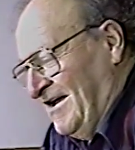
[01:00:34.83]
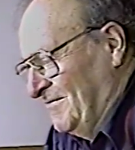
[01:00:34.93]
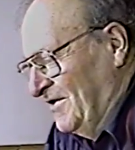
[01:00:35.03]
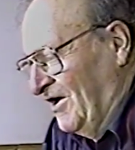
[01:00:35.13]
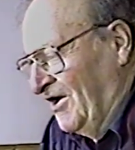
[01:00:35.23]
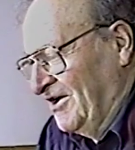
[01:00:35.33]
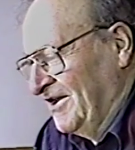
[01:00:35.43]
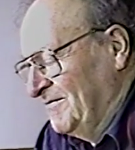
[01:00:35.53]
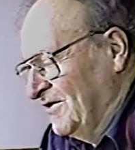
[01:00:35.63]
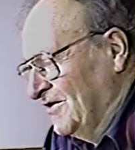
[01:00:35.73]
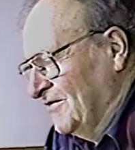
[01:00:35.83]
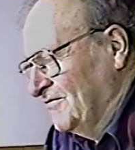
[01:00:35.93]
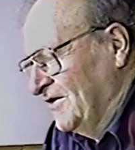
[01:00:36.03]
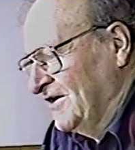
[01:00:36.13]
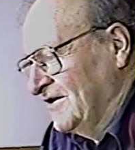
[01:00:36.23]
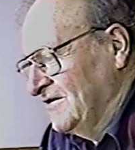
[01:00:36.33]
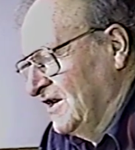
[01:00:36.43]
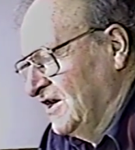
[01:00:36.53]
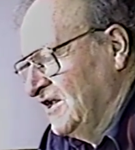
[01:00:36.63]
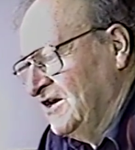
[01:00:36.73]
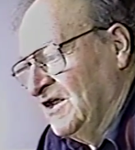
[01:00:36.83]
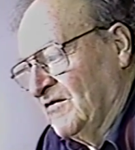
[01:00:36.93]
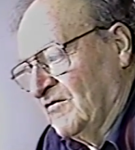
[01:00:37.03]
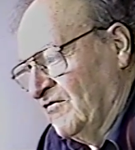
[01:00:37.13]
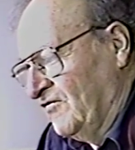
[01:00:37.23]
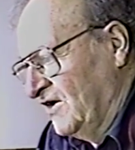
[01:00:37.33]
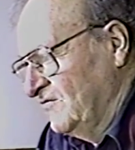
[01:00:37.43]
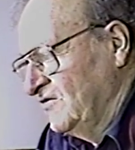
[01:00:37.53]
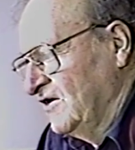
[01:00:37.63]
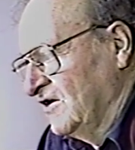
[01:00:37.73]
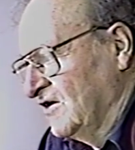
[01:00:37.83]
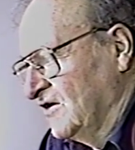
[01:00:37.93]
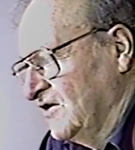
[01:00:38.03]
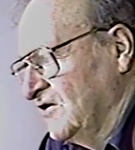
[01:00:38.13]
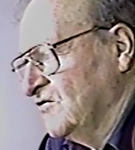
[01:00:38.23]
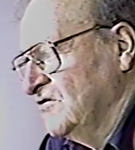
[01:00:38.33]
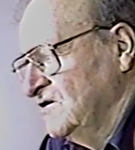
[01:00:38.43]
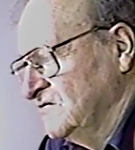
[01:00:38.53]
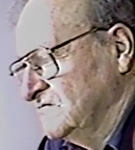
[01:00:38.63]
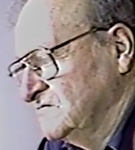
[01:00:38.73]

behind him, you know, waiting, and he never found the line. He couldn't.